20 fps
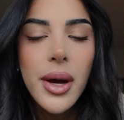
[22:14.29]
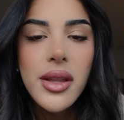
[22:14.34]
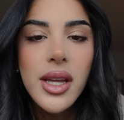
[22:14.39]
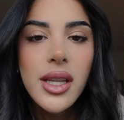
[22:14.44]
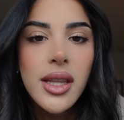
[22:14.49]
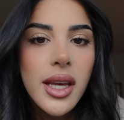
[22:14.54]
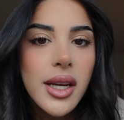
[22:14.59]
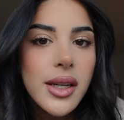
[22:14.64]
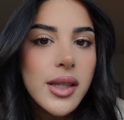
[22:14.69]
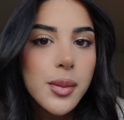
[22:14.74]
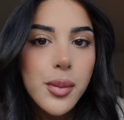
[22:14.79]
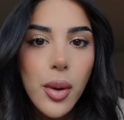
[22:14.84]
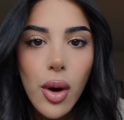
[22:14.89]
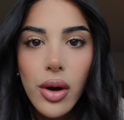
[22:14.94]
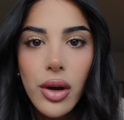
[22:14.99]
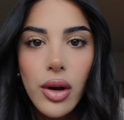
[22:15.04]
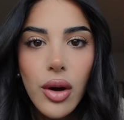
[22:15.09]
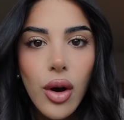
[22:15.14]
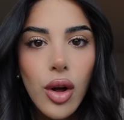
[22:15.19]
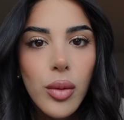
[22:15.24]
And then they
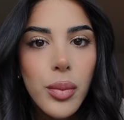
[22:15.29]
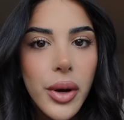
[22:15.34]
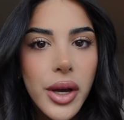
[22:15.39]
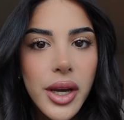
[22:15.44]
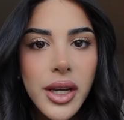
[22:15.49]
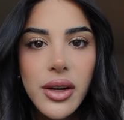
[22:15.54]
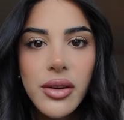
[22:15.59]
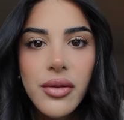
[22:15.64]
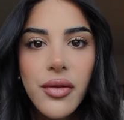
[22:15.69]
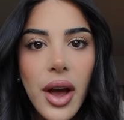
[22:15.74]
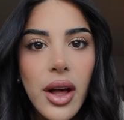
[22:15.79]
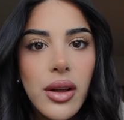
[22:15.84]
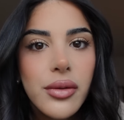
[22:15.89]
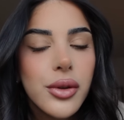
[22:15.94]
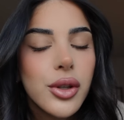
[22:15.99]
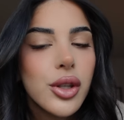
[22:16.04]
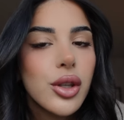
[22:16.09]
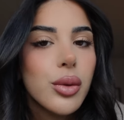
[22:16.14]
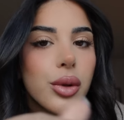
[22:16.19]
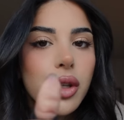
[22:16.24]
export it all, put in a file
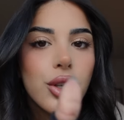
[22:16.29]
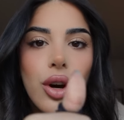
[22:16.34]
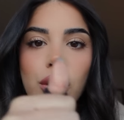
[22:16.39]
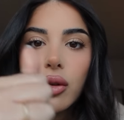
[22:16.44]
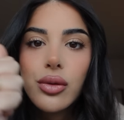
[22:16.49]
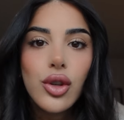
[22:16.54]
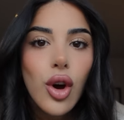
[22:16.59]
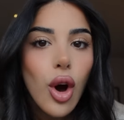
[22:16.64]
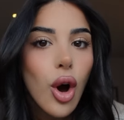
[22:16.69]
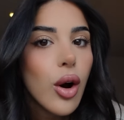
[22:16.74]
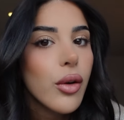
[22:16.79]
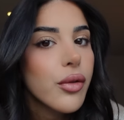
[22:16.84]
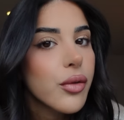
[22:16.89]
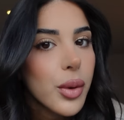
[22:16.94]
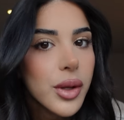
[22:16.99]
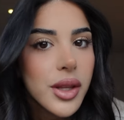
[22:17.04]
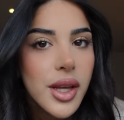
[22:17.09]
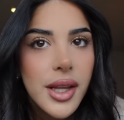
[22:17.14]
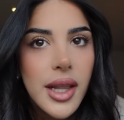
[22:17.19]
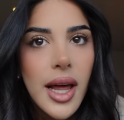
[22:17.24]
for you, and you're
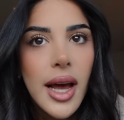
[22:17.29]
off with it.